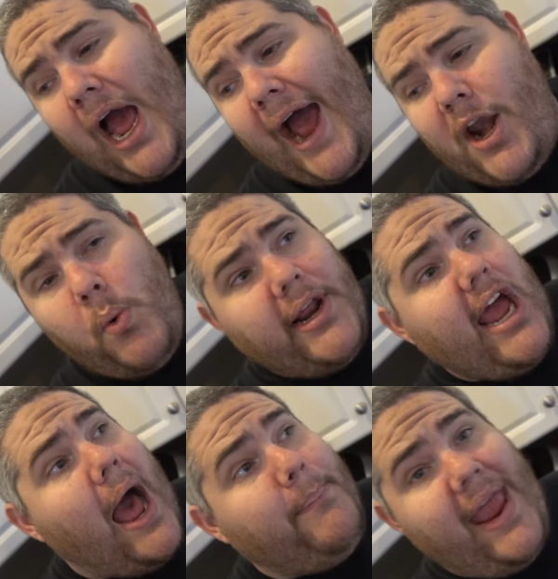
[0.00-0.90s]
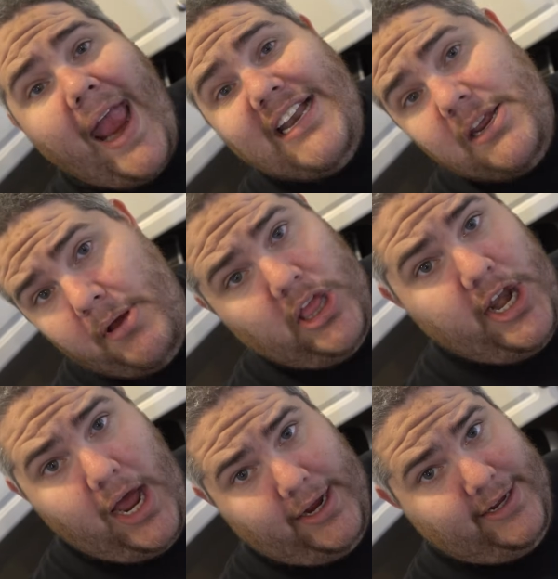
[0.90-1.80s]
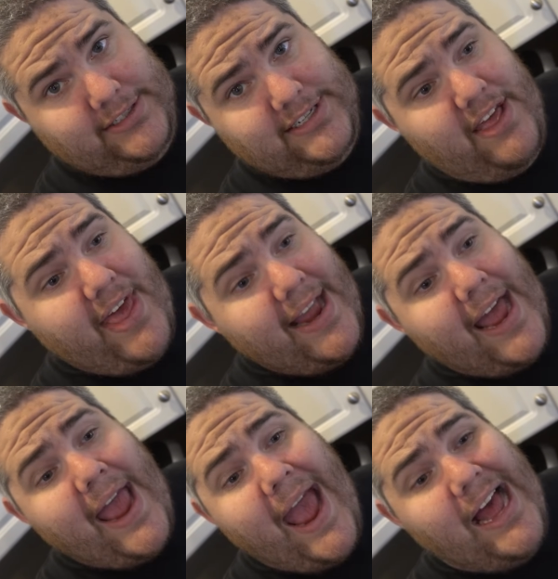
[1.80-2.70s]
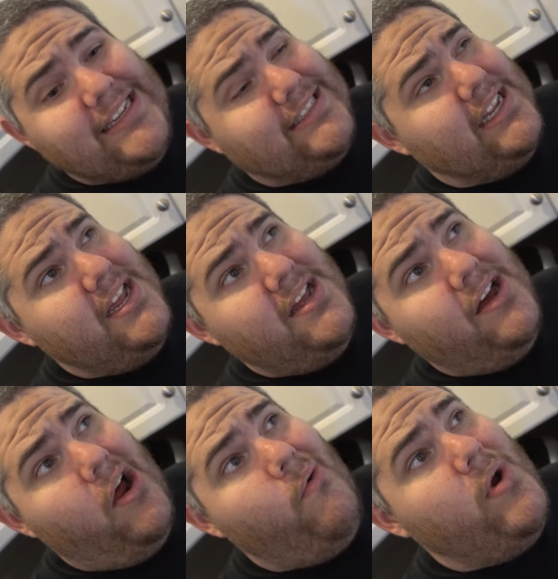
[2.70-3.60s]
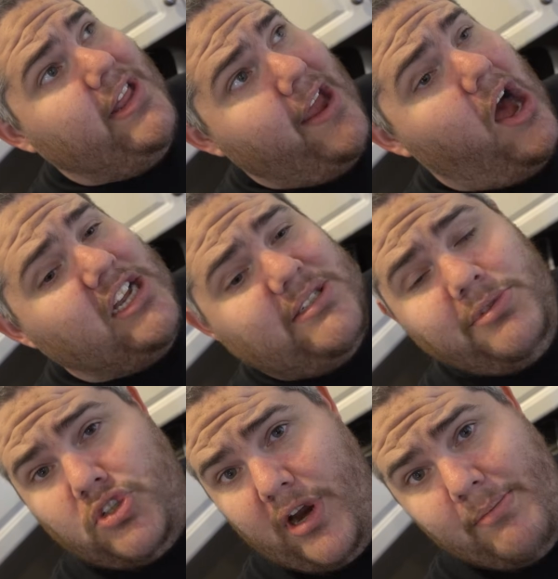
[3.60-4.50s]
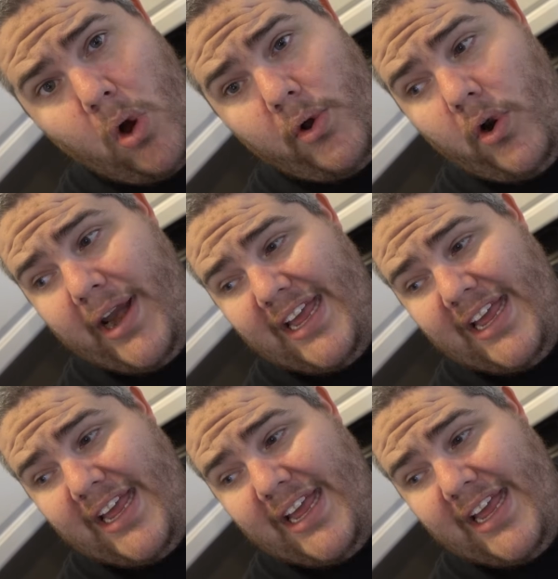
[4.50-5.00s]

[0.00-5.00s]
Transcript: I don't want to copy Andy Milonakis. Now that guy has a really awesome stream going on.